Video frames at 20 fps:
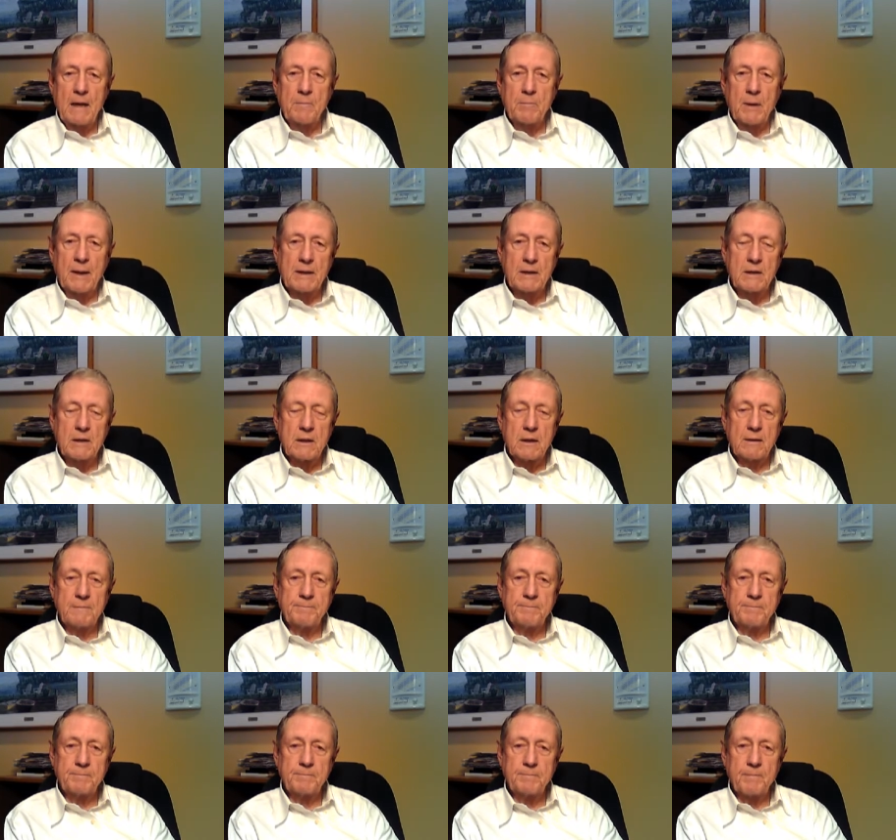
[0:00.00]
But
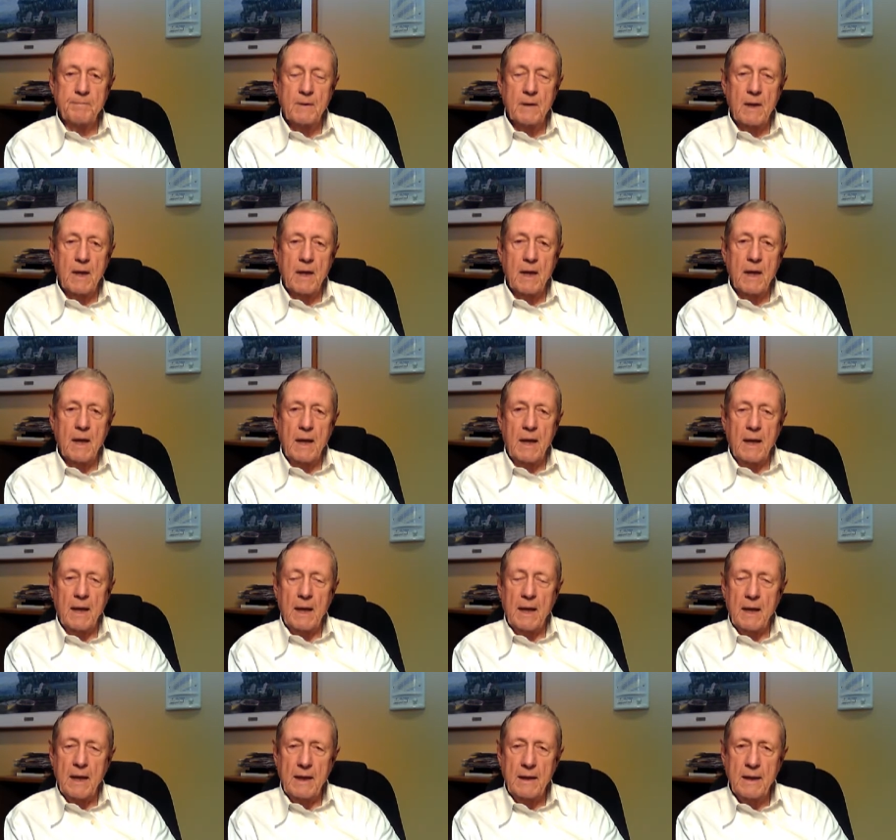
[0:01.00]

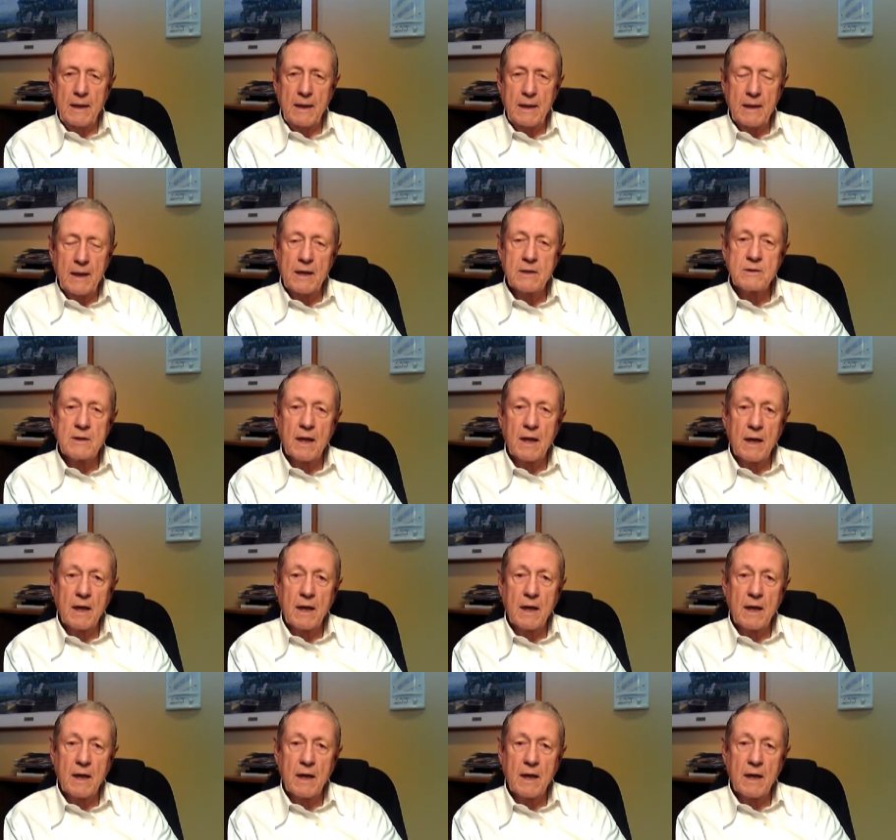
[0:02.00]
in any case,